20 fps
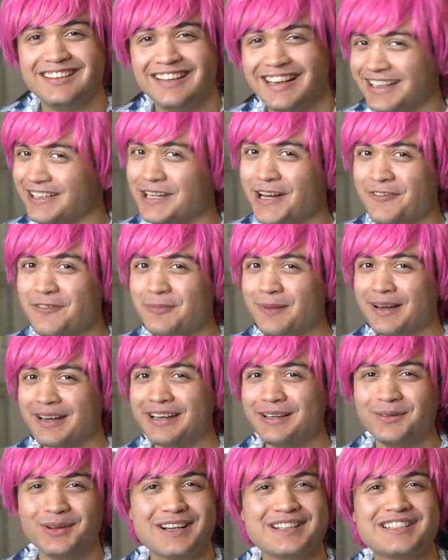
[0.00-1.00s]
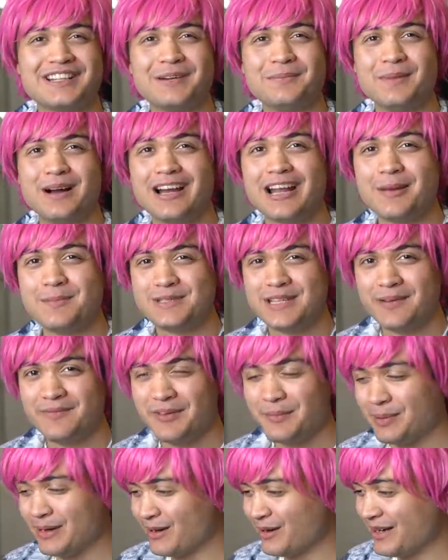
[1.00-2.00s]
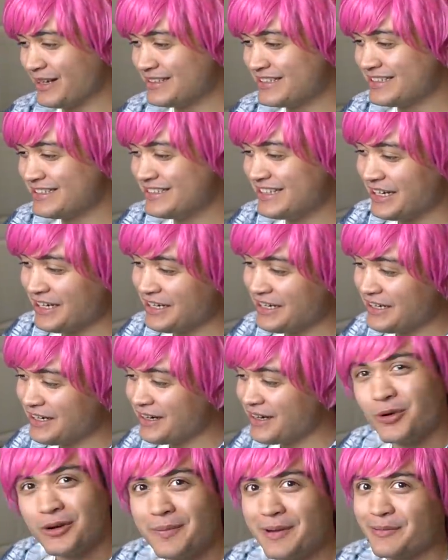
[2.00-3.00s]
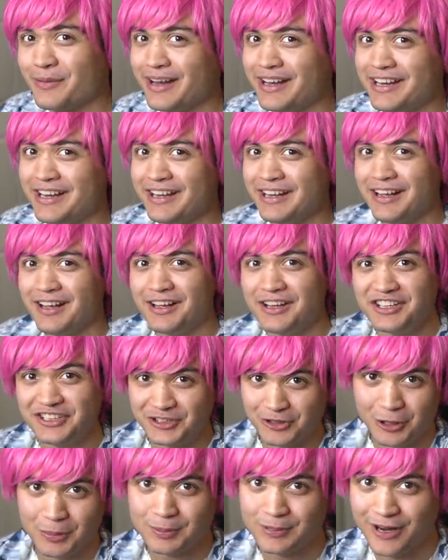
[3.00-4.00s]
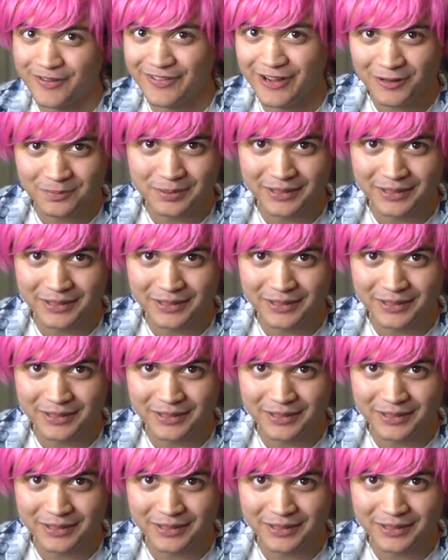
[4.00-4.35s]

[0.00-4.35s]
Hello everybody, what is up? My name's MVPerry, and today we're gonna be rating your profile